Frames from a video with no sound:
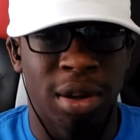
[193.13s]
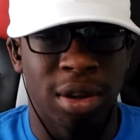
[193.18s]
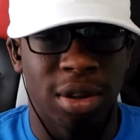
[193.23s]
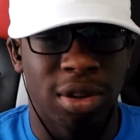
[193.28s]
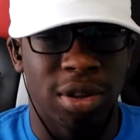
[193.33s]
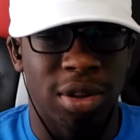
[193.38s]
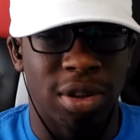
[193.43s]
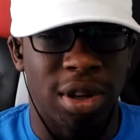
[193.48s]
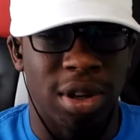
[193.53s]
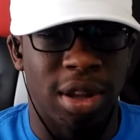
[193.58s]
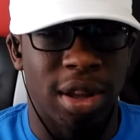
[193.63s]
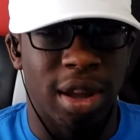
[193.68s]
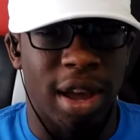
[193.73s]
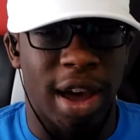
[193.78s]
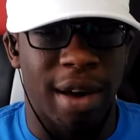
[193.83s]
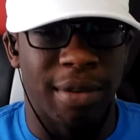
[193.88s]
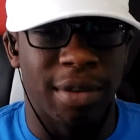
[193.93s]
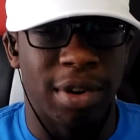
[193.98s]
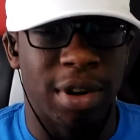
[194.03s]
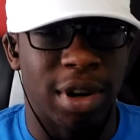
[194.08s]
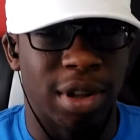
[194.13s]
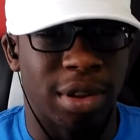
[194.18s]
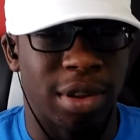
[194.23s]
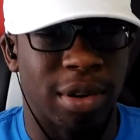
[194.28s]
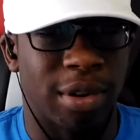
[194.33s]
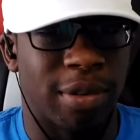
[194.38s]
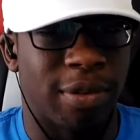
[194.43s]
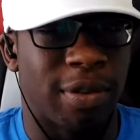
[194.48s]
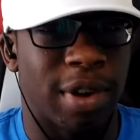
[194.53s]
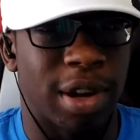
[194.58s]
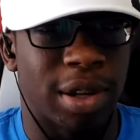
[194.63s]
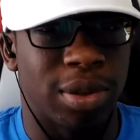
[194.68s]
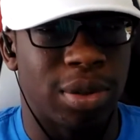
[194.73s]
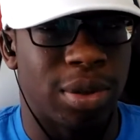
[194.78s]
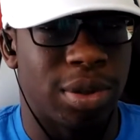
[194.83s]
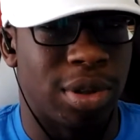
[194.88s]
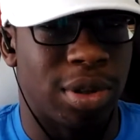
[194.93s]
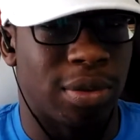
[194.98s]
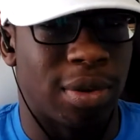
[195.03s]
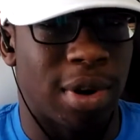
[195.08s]
could have another effect
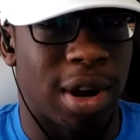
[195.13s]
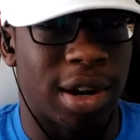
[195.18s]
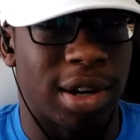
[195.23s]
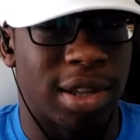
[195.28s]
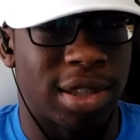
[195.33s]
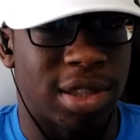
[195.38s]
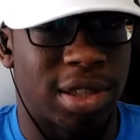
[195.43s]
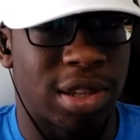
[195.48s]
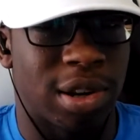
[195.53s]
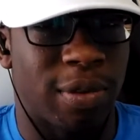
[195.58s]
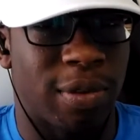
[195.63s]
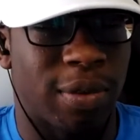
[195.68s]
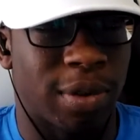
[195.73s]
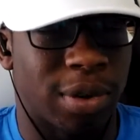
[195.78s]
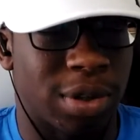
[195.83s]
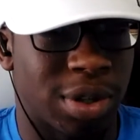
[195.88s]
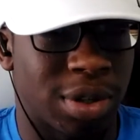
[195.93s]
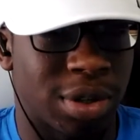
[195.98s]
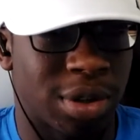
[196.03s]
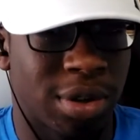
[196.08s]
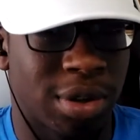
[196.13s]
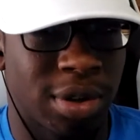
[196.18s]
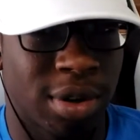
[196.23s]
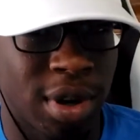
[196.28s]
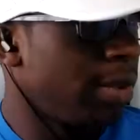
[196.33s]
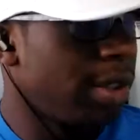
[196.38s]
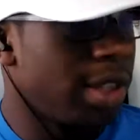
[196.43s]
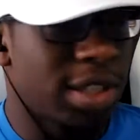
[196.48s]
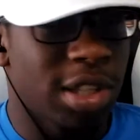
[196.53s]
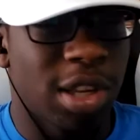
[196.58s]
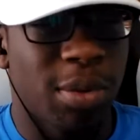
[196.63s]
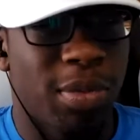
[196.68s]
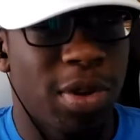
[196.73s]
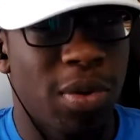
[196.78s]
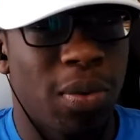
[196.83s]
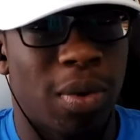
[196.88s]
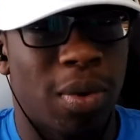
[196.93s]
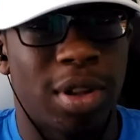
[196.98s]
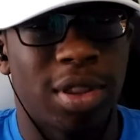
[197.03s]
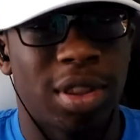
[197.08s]
on the ride itself for sure. This could be
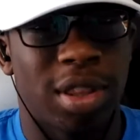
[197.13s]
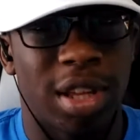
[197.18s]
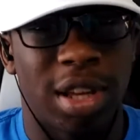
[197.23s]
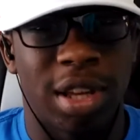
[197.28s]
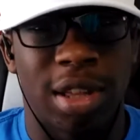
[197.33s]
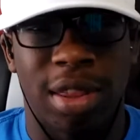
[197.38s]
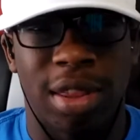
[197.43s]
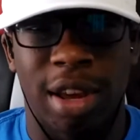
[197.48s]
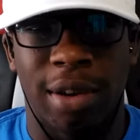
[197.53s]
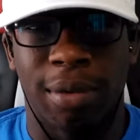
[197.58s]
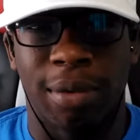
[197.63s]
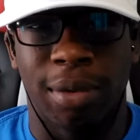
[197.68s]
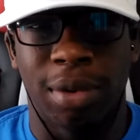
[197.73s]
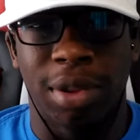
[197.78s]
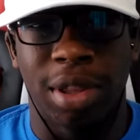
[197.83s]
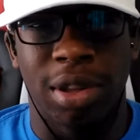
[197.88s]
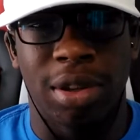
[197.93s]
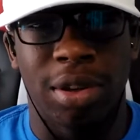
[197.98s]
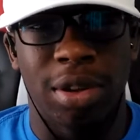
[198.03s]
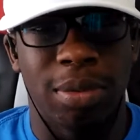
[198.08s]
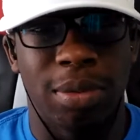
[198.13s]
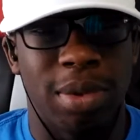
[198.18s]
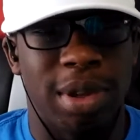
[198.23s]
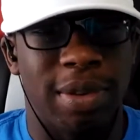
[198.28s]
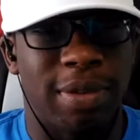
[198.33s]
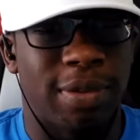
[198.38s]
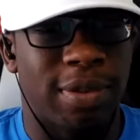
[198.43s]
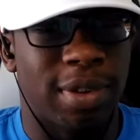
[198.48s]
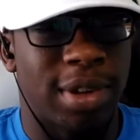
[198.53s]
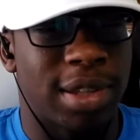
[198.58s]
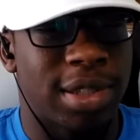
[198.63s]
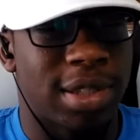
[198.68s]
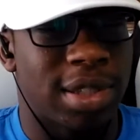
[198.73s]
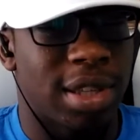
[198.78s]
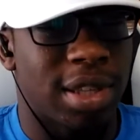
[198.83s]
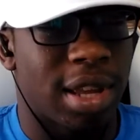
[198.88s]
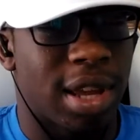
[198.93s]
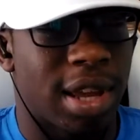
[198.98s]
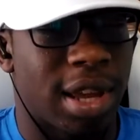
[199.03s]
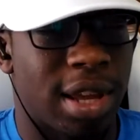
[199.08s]
one thing that really could be fixed,
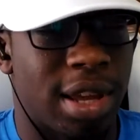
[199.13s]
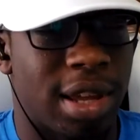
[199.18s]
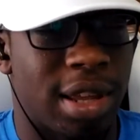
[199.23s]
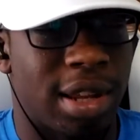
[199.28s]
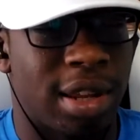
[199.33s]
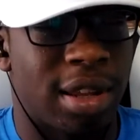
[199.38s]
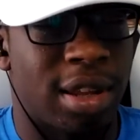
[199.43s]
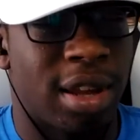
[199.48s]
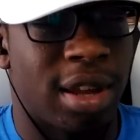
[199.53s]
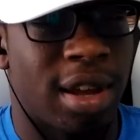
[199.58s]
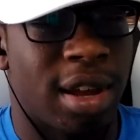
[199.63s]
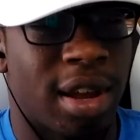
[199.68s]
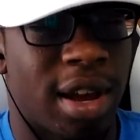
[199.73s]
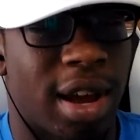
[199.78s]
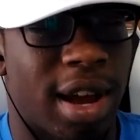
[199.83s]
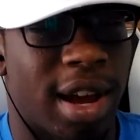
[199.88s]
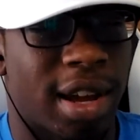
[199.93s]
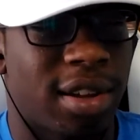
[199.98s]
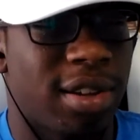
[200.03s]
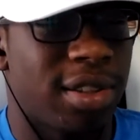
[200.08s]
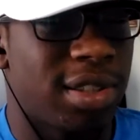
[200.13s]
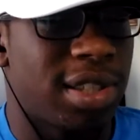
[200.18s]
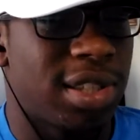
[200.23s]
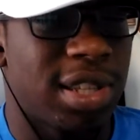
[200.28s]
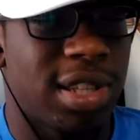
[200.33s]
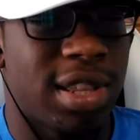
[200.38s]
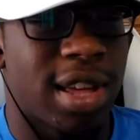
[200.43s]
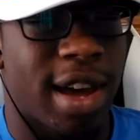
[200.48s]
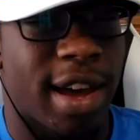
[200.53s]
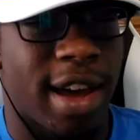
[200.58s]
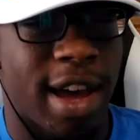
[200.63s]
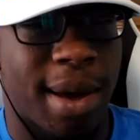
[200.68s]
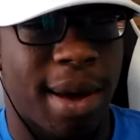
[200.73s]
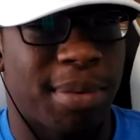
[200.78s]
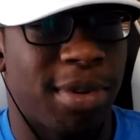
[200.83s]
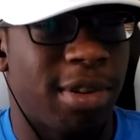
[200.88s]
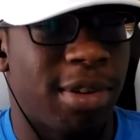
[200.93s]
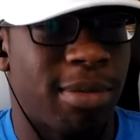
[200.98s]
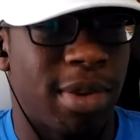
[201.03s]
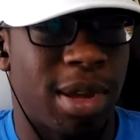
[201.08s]
and I could see that
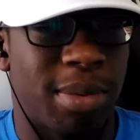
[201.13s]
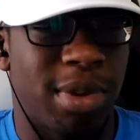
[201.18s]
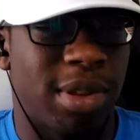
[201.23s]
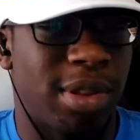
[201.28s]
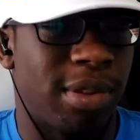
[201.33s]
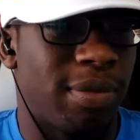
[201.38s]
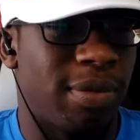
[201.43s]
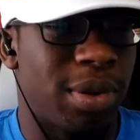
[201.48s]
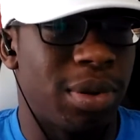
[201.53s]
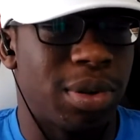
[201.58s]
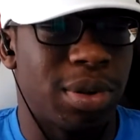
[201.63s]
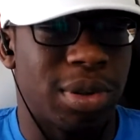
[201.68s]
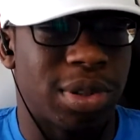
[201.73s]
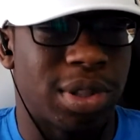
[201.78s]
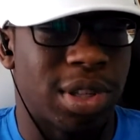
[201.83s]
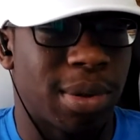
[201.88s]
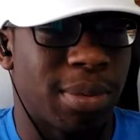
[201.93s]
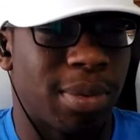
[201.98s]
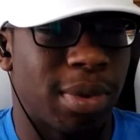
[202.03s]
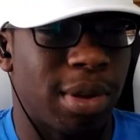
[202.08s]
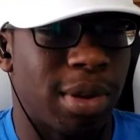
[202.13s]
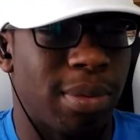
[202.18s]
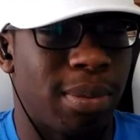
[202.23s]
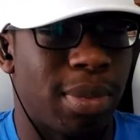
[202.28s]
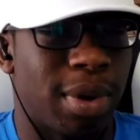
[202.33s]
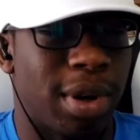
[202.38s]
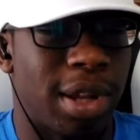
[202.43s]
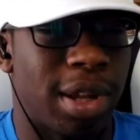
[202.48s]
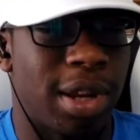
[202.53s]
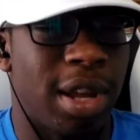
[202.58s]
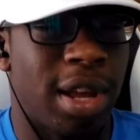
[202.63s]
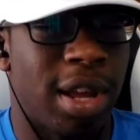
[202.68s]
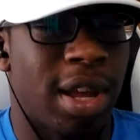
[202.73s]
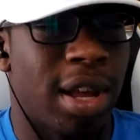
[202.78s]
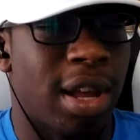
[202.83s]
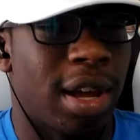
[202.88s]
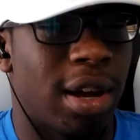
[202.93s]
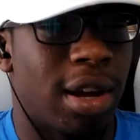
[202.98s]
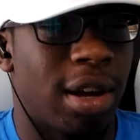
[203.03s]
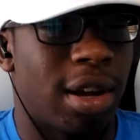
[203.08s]
happening maybe in the future or something. But
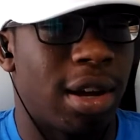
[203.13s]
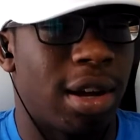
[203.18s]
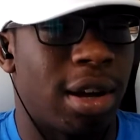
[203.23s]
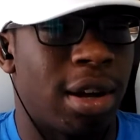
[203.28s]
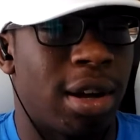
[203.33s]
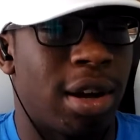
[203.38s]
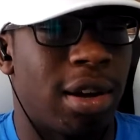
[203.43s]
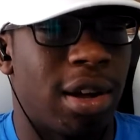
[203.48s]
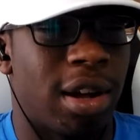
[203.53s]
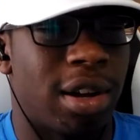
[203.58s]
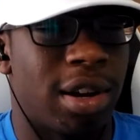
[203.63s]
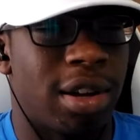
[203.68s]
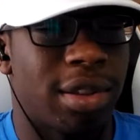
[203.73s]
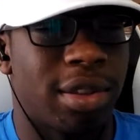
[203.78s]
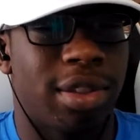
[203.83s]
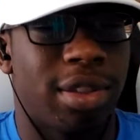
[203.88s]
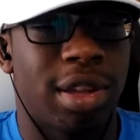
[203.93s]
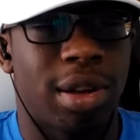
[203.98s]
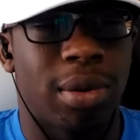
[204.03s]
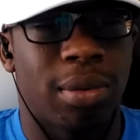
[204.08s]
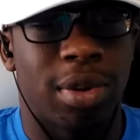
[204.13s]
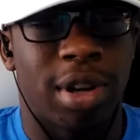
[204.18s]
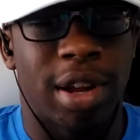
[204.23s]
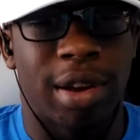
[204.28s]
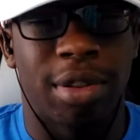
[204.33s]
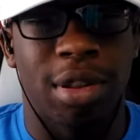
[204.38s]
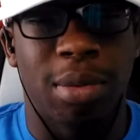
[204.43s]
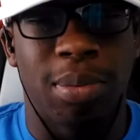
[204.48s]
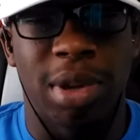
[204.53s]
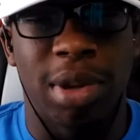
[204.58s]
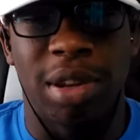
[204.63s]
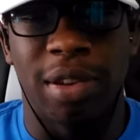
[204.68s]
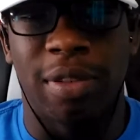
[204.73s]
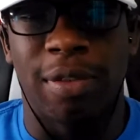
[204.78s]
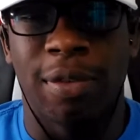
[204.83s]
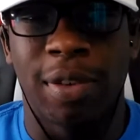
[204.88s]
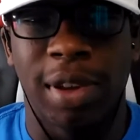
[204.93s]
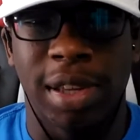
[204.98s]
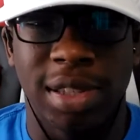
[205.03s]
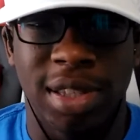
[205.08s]
uh, another thing would definitely be to
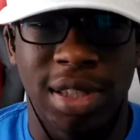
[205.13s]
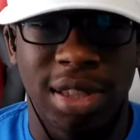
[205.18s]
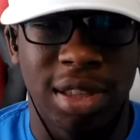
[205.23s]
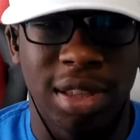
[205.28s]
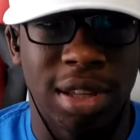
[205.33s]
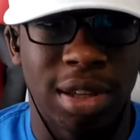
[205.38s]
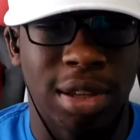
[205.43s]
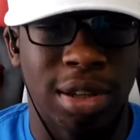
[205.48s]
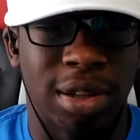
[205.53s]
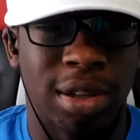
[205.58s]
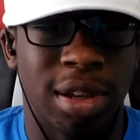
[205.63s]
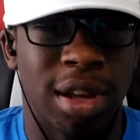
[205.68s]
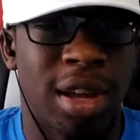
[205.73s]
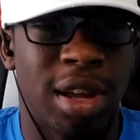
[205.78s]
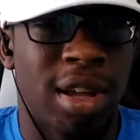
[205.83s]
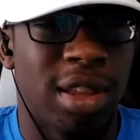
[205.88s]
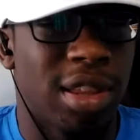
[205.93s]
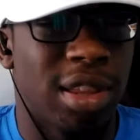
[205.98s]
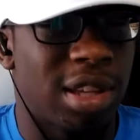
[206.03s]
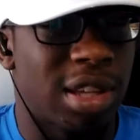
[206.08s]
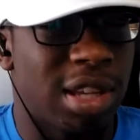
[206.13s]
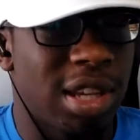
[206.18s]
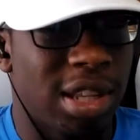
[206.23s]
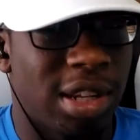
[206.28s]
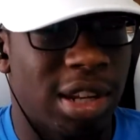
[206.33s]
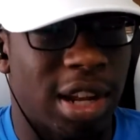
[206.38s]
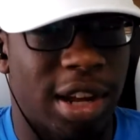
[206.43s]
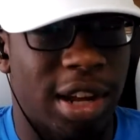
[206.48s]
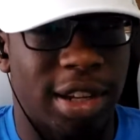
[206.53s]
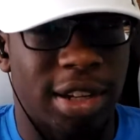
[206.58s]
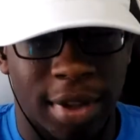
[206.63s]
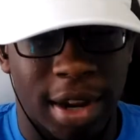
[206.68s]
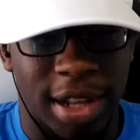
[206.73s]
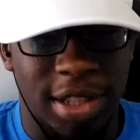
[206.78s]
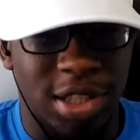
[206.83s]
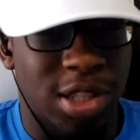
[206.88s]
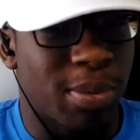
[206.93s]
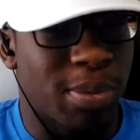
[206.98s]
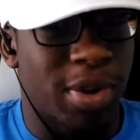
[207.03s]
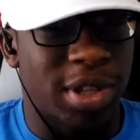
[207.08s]
fix the the queue line. Not
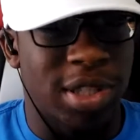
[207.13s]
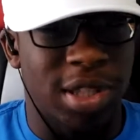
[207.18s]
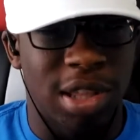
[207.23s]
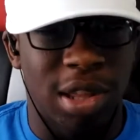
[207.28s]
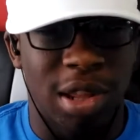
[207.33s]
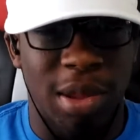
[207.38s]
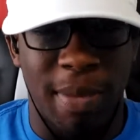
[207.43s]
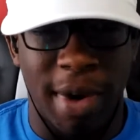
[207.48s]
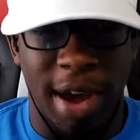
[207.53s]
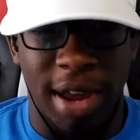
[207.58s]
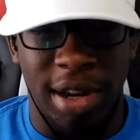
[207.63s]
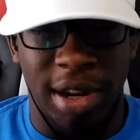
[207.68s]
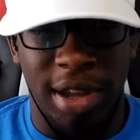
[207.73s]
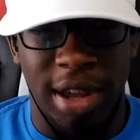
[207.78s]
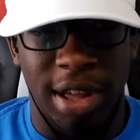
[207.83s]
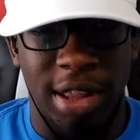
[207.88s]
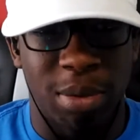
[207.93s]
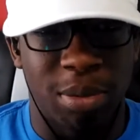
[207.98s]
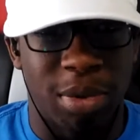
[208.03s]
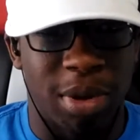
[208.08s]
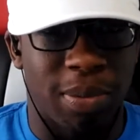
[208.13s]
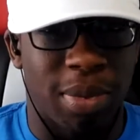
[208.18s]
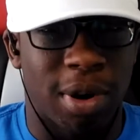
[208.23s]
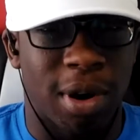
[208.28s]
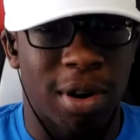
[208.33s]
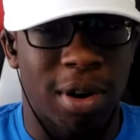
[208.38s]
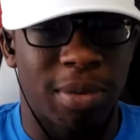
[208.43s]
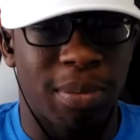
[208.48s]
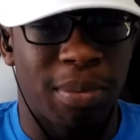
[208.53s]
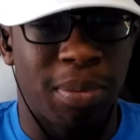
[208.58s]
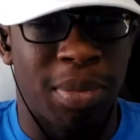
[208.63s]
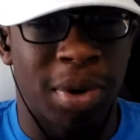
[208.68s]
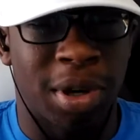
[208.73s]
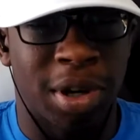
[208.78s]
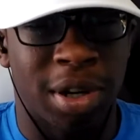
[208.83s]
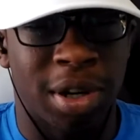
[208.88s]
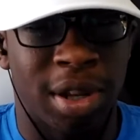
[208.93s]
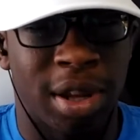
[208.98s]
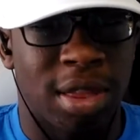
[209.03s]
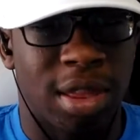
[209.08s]
so much the thematic element part,
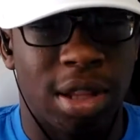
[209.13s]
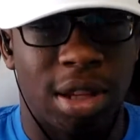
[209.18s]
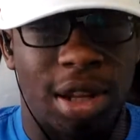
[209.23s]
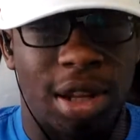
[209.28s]
but the